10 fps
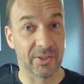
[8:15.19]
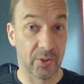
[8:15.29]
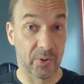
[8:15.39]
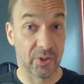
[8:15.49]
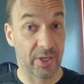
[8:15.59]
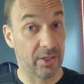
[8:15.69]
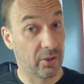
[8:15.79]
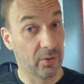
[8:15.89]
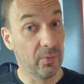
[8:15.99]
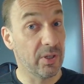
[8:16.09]
so stay
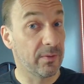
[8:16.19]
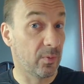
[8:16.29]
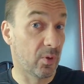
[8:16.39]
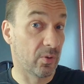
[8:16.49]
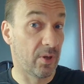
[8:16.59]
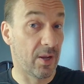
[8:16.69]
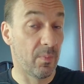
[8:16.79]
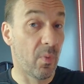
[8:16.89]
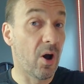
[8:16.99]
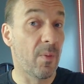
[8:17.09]
tuned if you want to learn
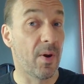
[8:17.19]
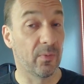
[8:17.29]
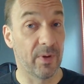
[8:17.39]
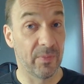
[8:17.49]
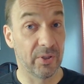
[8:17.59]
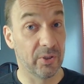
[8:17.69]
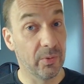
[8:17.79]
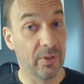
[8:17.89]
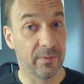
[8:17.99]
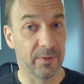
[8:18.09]
more about Remnant
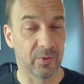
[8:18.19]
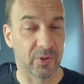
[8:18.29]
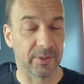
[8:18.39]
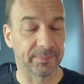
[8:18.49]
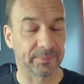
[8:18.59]
2 in the future.